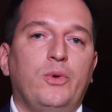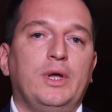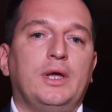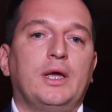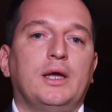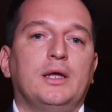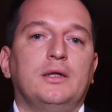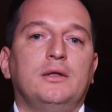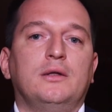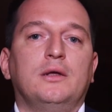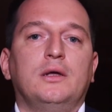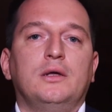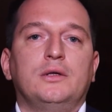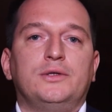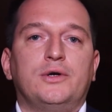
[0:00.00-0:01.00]
We can
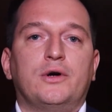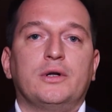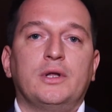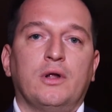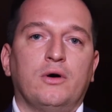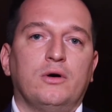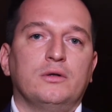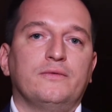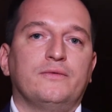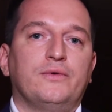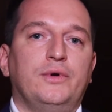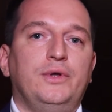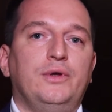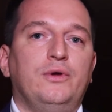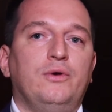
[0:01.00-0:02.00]
turn it on
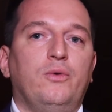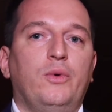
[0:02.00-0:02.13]
for you,